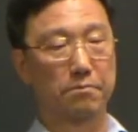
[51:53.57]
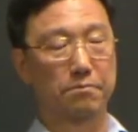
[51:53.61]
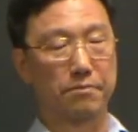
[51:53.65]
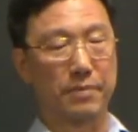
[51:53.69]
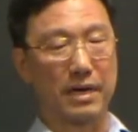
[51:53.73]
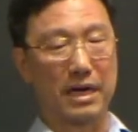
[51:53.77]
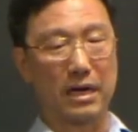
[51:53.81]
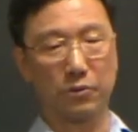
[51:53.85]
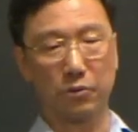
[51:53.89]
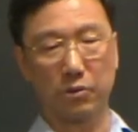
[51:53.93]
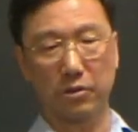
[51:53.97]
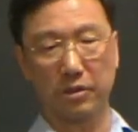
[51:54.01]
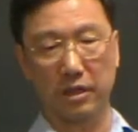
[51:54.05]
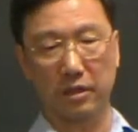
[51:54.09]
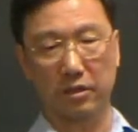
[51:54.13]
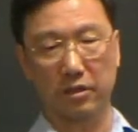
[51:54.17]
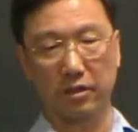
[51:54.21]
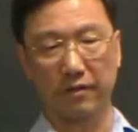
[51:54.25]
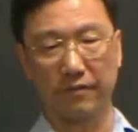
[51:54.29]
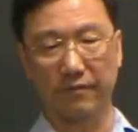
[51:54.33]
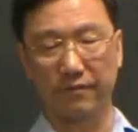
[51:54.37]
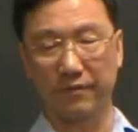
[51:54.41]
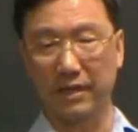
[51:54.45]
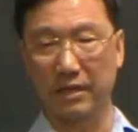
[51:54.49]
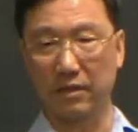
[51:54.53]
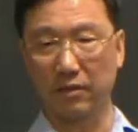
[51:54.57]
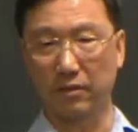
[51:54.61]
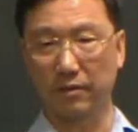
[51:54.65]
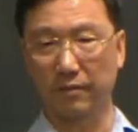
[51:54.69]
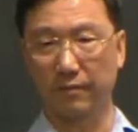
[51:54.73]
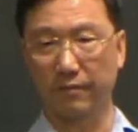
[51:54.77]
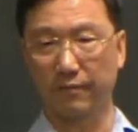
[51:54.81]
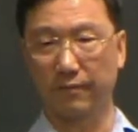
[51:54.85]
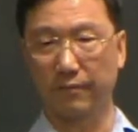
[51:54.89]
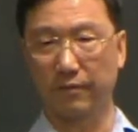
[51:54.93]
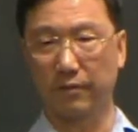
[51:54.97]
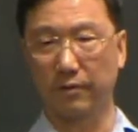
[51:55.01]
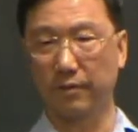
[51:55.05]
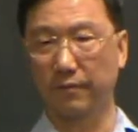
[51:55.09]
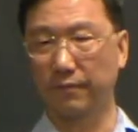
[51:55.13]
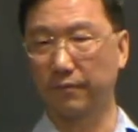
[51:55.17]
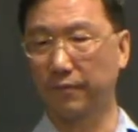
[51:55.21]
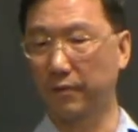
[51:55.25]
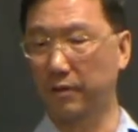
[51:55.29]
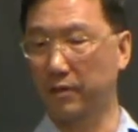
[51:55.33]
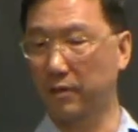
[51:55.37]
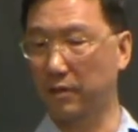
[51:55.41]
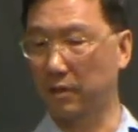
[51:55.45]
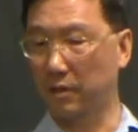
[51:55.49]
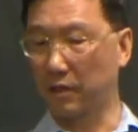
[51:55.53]
bound was actually found for the
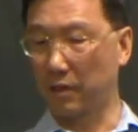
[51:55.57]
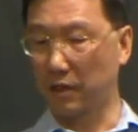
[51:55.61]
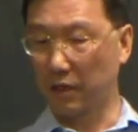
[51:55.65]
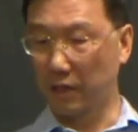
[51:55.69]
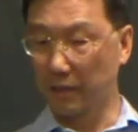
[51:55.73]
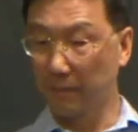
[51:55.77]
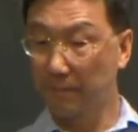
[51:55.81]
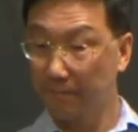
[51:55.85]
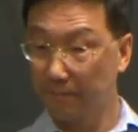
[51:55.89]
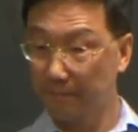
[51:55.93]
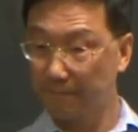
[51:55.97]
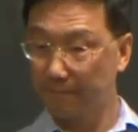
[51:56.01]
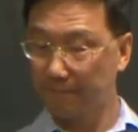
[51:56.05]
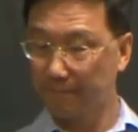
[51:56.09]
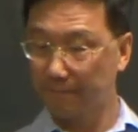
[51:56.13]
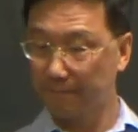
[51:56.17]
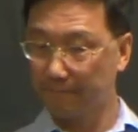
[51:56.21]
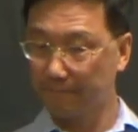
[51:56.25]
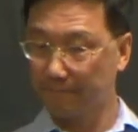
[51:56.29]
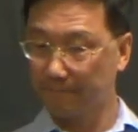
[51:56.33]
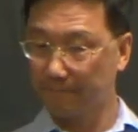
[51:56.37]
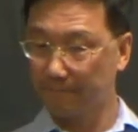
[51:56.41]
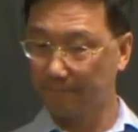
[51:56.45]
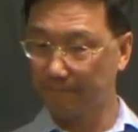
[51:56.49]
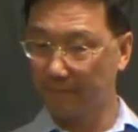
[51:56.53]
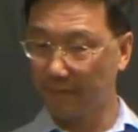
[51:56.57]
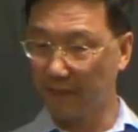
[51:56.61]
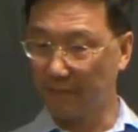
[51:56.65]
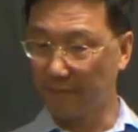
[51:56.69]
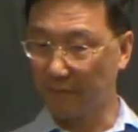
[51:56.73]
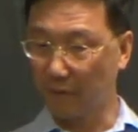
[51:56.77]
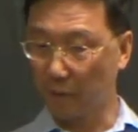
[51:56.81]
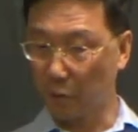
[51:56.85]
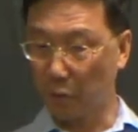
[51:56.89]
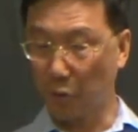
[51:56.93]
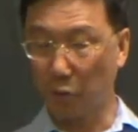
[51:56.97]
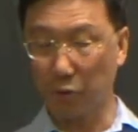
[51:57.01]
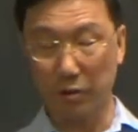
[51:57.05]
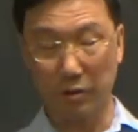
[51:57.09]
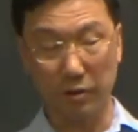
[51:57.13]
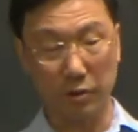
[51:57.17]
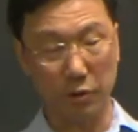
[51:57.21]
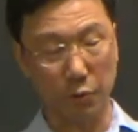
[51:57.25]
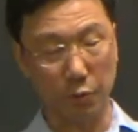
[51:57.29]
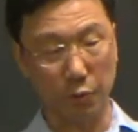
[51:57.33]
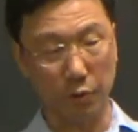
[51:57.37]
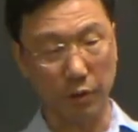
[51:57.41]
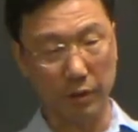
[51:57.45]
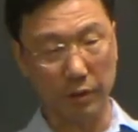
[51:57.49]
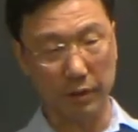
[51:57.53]
first time after
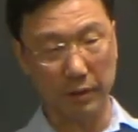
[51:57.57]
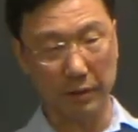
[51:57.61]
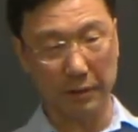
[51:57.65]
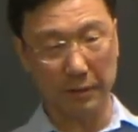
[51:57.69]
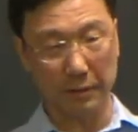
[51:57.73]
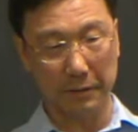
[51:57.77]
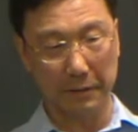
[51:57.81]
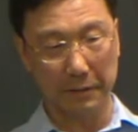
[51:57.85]
Cochin's work.